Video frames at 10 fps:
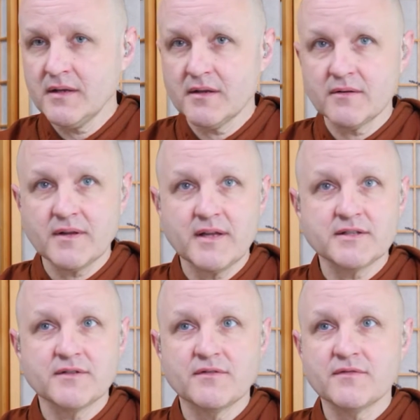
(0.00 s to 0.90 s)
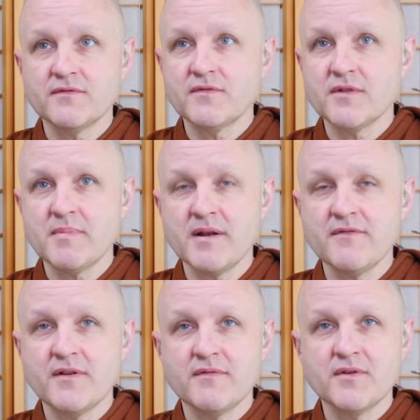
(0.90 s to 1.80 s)
okay, so for the
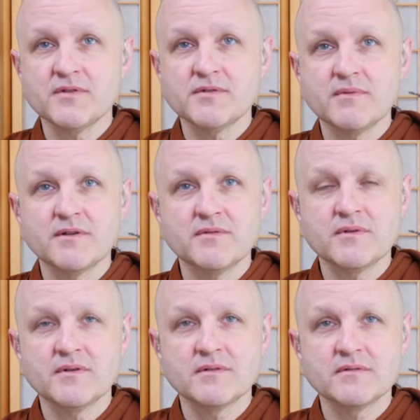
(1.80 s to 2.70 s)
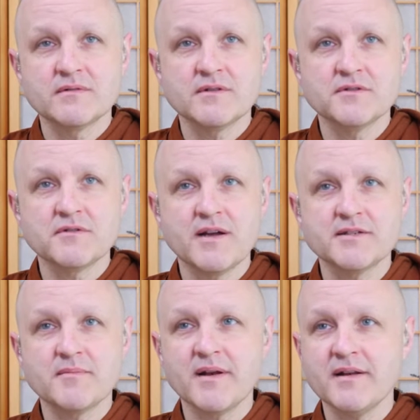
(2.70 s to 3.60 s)
benefit of those who want to close their eyes
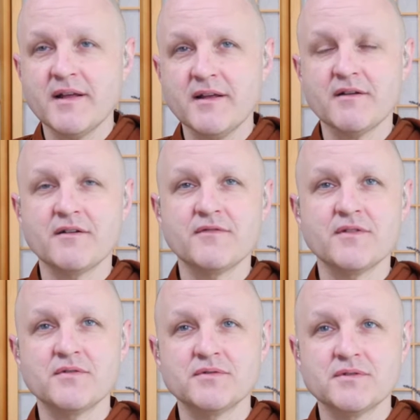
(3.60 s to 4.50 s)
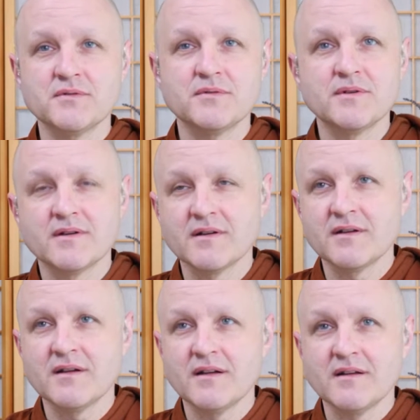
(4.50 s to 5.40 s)
and meditate, or for those who
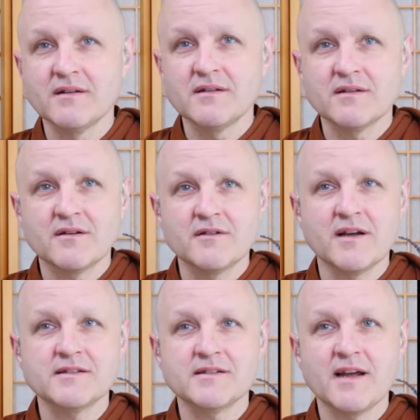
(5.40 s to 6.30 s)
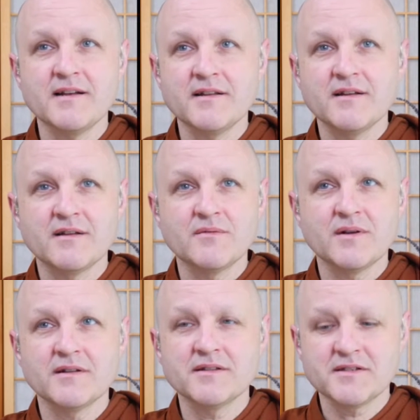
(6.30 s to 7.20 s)
are not sighted and want
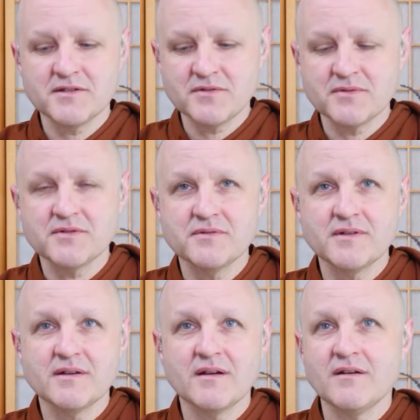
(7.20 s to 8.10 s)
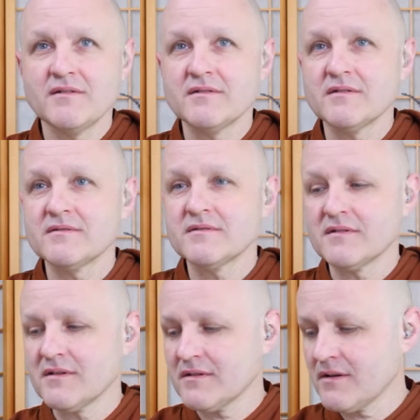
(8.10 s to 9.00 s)
to listen to a sutta,
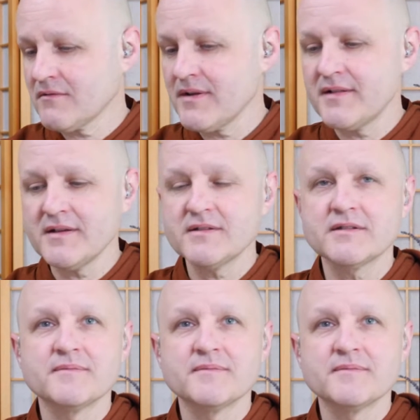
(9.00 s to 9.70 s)
I'll read this.